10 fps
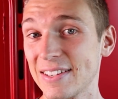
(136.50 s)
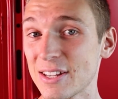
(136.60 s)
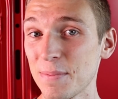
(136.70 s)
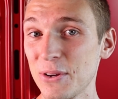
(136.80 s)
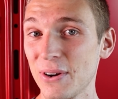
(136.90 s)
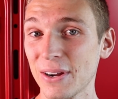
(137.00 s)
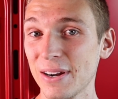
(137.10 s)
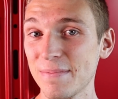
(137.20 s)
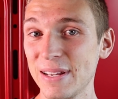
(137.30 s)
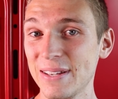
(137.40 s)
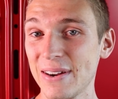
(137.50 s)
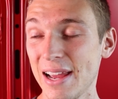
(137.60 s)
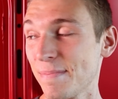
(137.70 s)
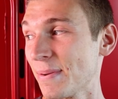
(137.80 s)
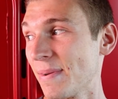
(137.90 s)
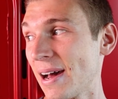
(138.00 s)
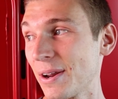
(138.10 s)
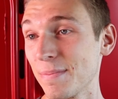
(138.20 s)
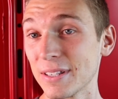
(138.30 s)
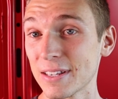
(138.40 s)
some of you aren't gonna be too happy about
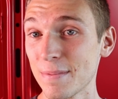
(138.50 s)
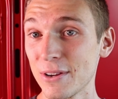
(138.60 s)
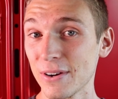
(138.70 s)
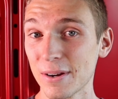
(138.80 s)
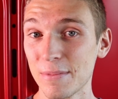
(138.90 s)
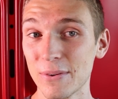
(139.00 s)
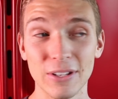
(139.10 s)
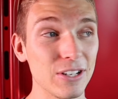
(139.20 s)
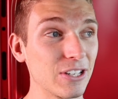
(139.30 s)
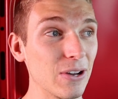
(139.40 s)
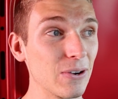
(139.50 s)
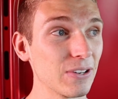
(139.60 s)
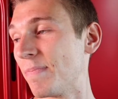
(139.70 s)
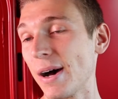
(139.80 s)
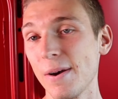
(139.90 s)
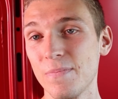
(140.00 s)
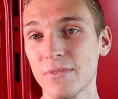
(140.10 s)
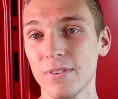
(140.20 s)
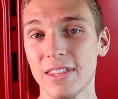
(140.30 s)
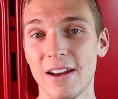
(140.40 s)
it, but some of you are gonna be really stoked. But
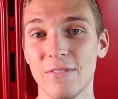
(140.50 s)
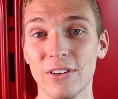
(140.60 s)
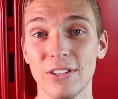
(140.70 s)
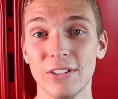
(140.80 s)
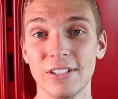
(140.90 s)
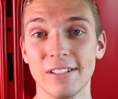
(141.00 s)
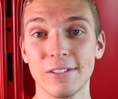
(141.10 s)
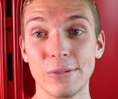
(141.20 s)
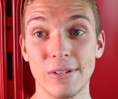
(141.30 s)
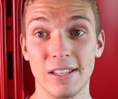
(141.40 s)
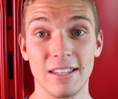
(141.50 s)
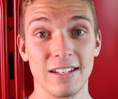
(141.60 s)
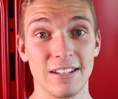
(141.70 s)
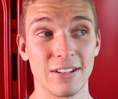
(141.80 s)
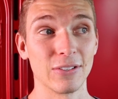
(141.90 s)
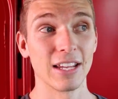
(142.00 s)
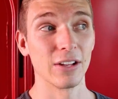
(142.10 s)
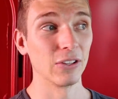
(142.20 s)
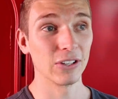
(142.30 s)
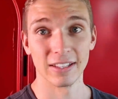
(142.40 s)
without further ado, let's just go
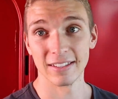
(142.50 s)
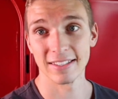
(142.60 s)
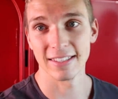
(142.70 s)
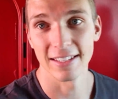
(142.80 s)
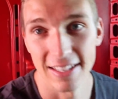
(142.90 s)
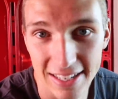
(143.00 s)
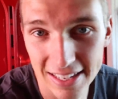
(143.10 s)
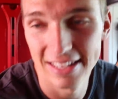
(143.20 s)
take a look at this thing.